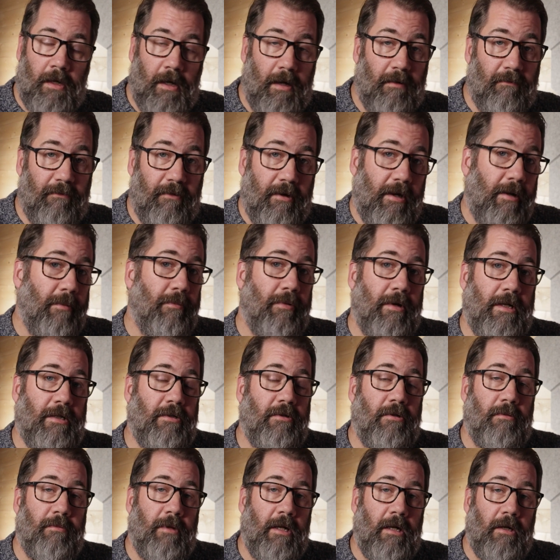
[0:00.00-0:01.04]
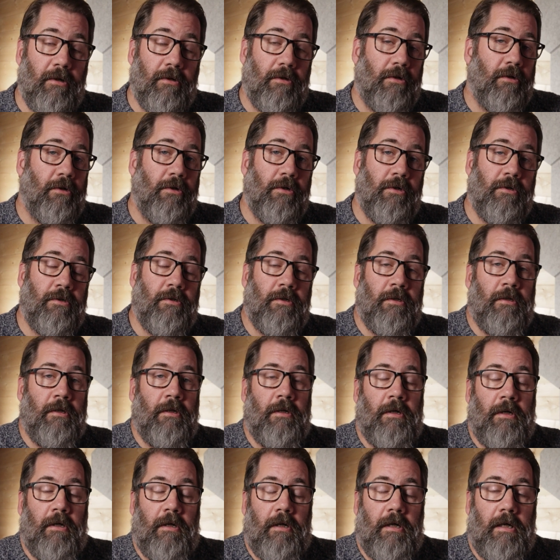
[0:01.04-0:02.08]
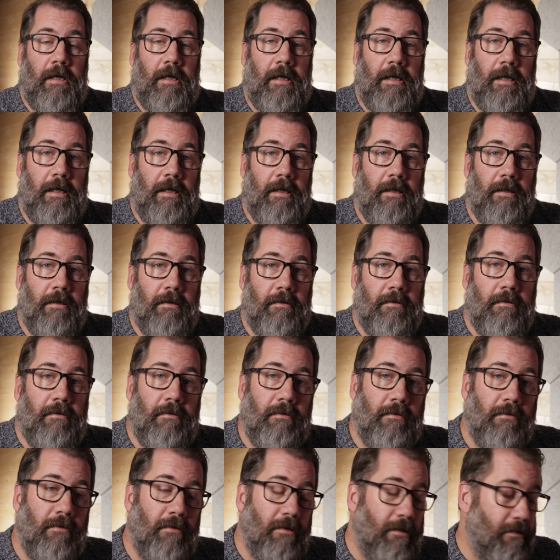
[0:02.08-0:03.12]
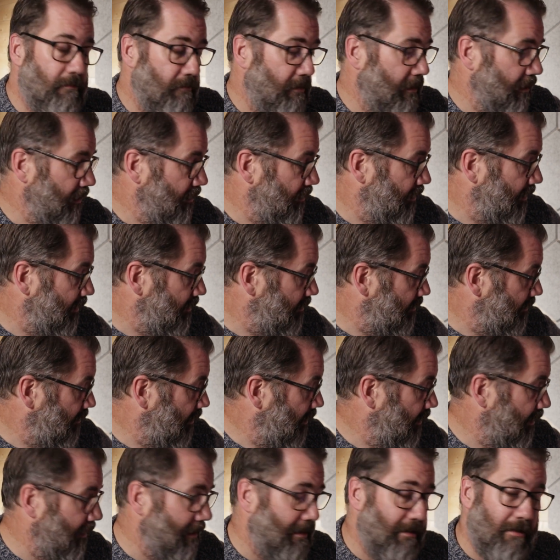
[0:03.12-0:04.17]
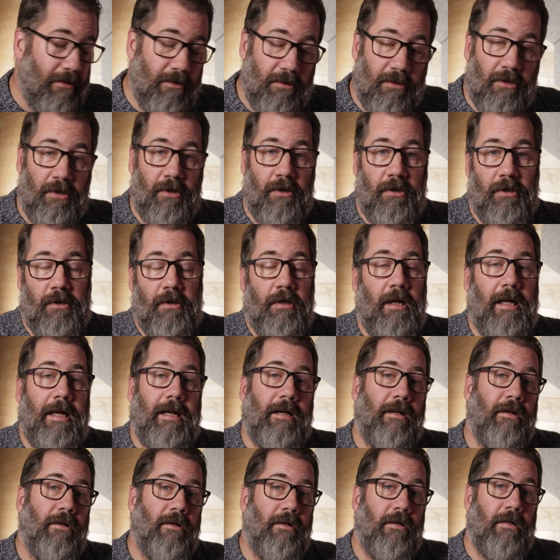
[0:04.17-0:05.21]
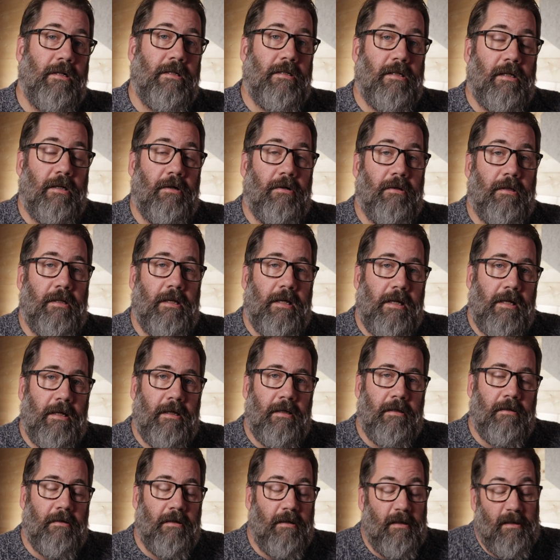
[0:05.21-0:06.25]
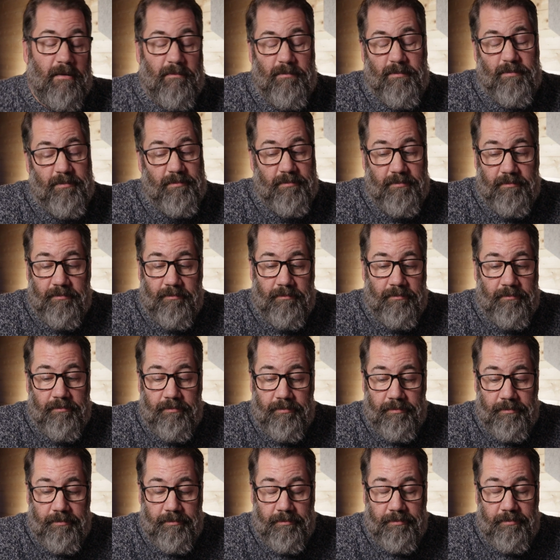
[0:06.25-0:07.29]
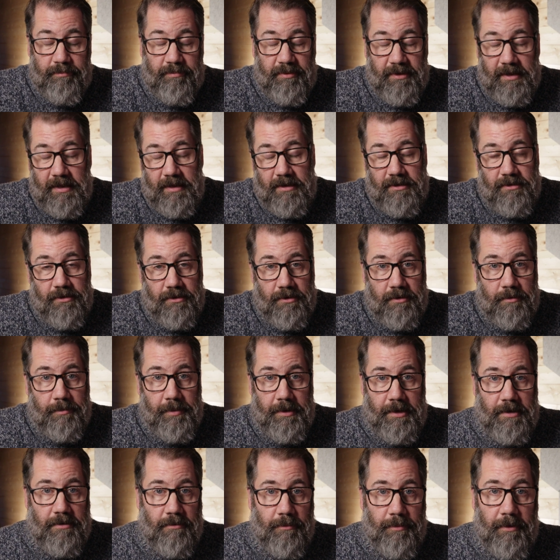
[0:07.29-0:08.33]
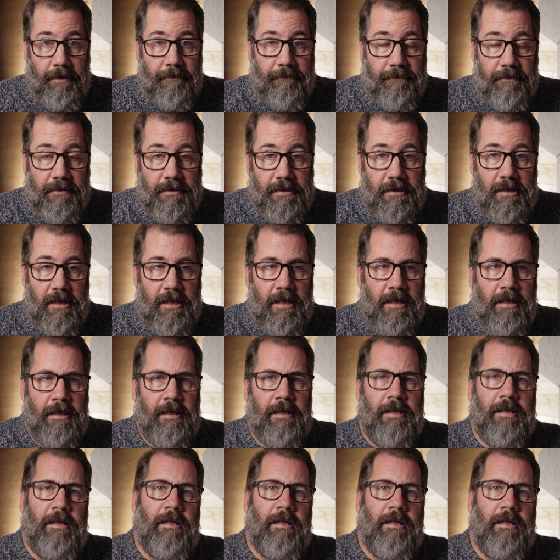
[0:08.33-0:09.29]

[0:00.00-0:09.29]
very impressed with them. They look good. Really nice colour anodizing on there, but that's just a personal preference thing.